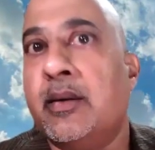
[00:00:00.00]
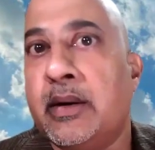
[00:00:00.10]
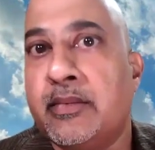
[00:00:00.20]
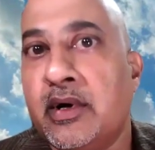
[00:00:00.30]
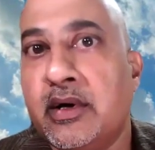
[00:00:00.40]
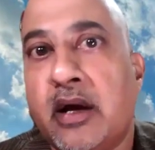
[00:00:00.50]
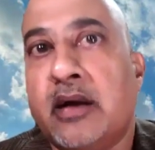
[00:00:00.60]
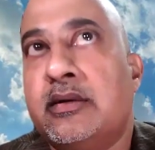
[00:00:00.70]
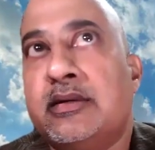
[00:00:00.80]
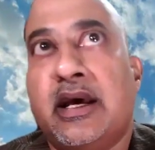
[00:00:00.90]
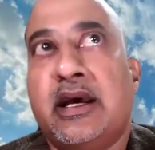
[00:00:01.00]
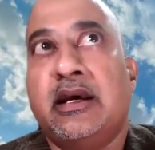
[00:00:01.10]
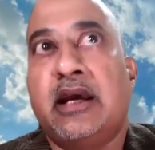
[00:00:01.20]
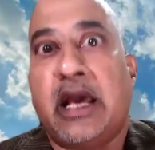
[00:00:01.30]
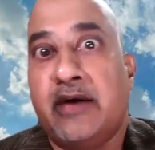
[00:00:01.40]
I'm not
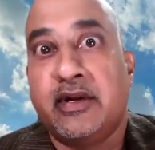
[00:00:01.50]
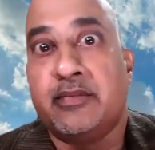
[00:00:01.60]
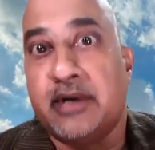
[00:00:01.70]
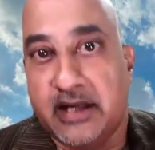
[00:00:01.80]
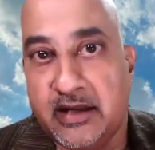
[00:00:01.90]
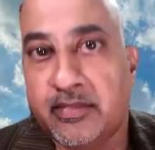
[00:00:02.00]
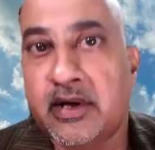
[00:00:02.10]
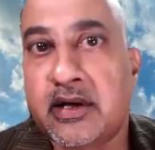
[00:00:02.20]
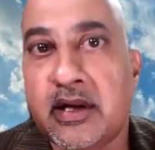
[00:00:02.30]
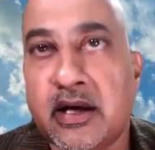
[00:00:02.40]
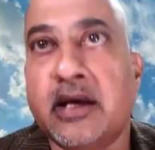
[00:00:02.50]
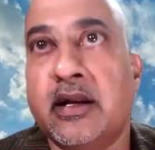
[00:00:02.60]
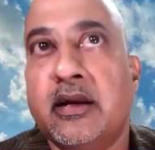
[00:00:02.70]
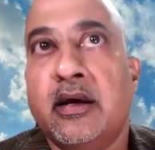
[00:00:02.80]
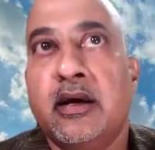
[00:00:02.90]
saying everybody, but
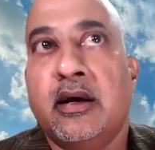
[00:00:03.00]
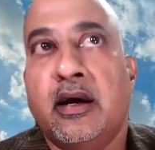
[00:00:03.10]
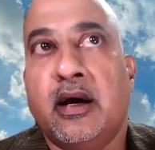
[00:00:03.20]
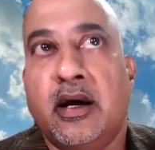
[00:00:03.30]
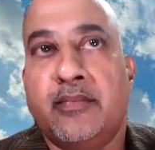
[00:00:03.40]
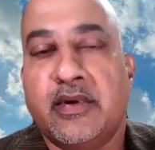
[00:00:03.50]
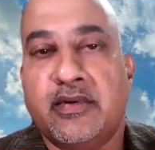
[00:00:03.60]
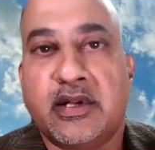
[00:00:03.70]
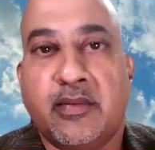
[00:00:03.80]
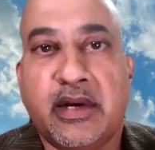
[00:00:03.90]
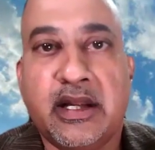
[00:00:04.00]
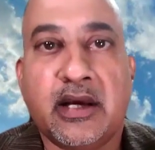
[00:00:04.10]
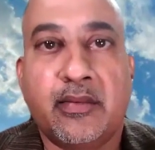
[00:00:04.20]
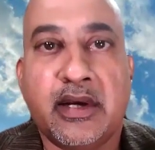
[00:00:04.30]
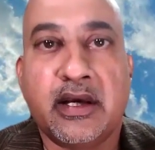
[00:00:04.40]
again, if there's a
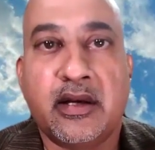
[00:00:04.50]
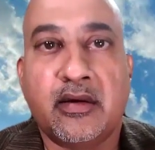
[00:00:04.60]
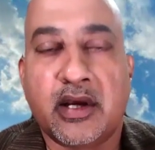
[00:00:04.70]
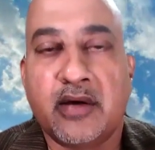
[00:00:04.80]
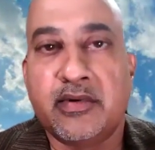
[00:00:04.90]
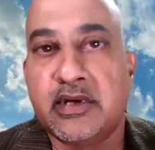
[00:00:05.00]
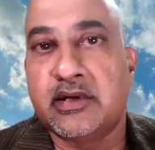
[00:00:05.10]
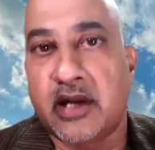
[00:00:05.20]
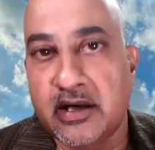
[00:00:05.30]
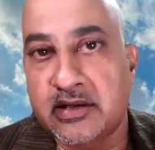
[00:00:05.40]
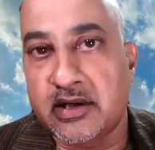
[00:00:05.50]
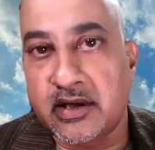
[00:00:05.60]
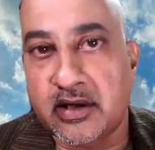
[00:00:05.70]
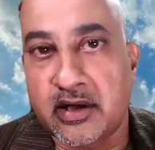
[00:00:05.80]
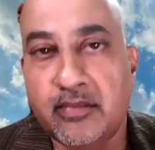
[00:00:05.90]
money coming in, okay, which is an
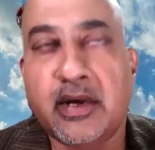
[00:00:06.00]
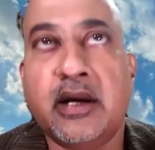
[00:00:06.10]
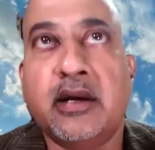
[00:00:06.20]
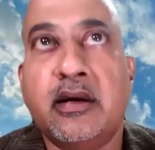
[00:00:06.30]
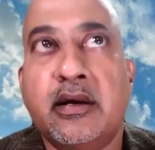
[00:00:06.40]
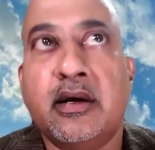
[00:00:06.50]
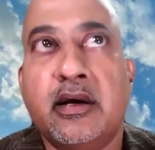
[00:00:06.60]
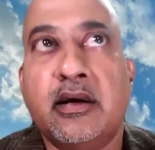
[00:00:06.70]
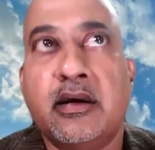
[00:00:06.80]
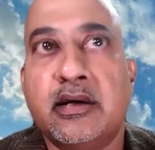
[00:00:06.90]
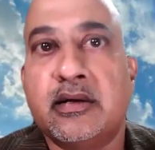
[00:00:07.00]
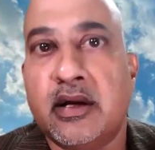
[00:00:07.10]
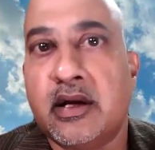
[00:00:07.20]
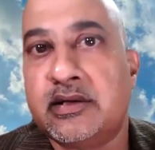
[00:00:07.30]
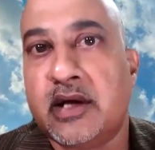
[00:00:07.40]
additional income, and
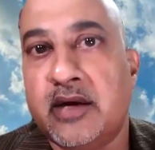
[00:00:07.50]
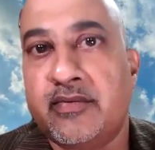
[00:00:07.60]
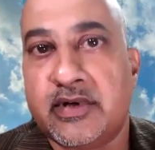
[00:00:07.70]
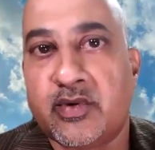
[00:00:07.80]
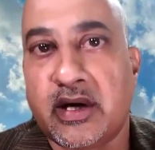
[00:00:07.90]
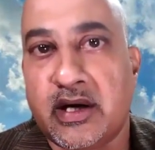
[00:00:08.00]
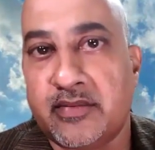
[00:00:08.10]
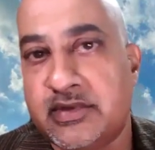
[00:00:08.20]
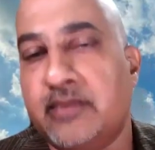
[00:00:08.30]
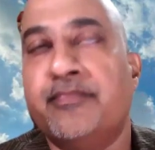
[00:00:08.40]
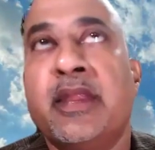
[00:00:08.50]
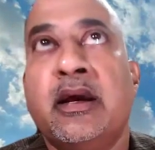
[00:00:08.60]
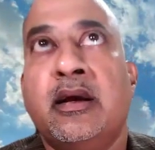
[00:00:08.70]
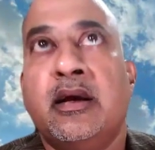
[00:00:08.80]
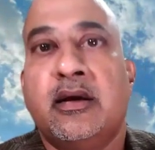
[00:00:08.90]
let's say if it's quite lump sum,
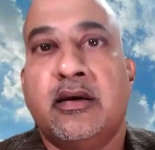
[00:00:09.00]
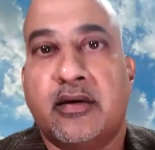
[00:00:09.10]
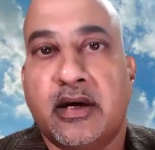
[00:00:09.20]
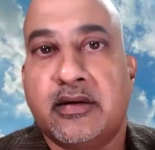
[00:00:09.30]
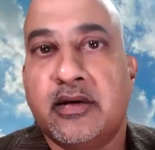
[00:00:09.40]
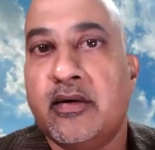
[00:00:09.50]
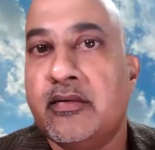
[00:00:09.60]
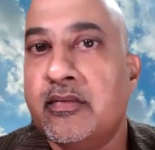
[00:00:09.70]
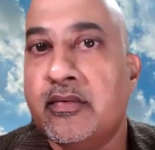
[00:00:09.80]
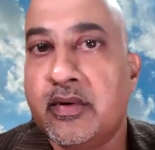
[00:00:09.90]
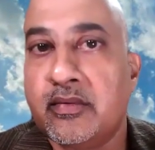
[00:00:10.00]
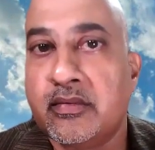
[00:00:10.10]
okay, so